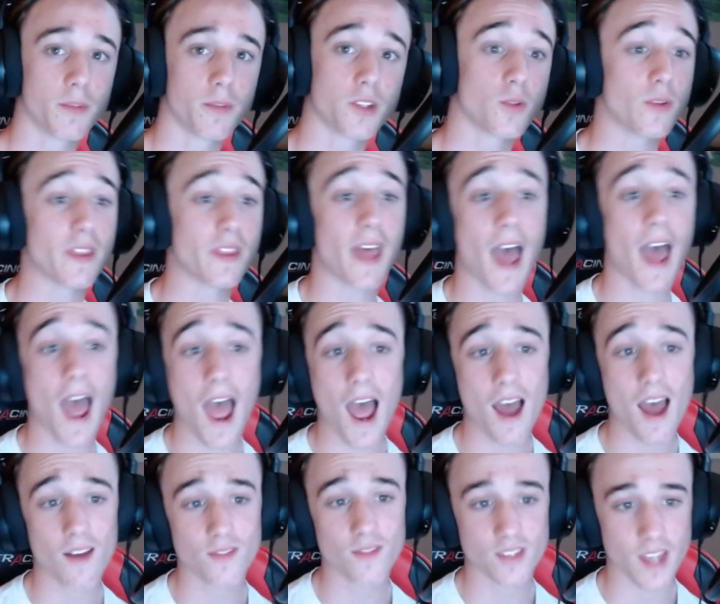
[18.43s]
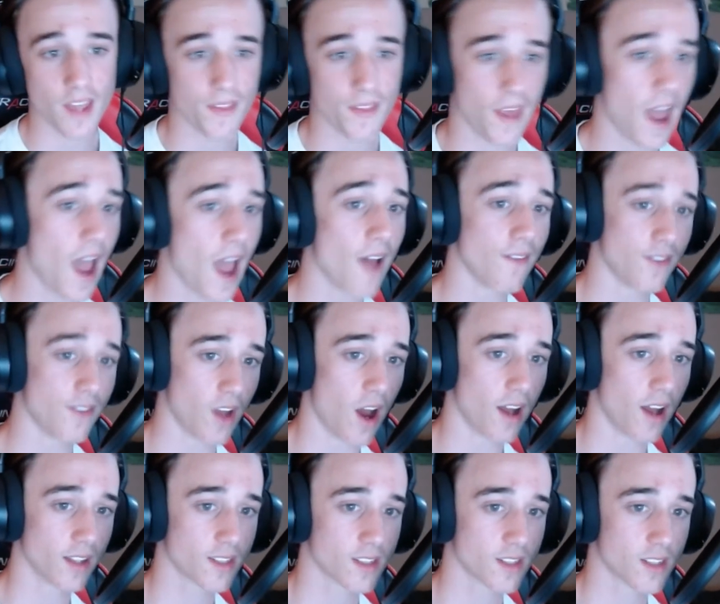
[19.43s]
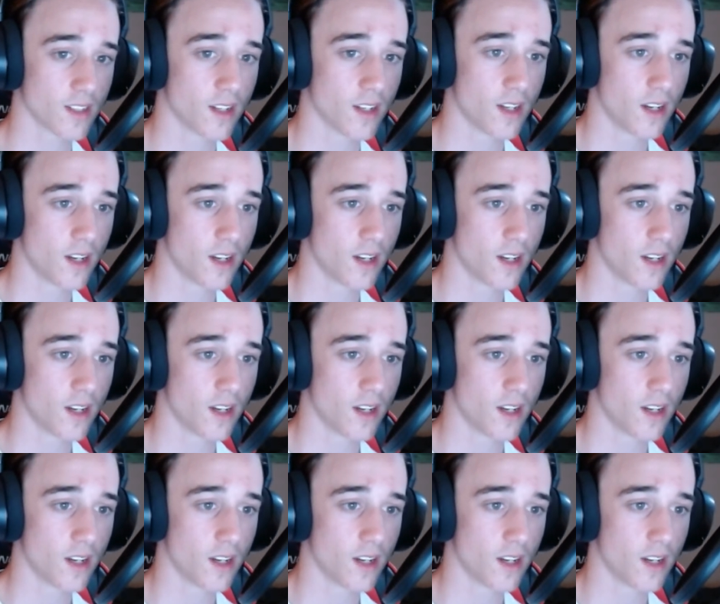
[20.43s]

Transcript: between the haves and the have-nots.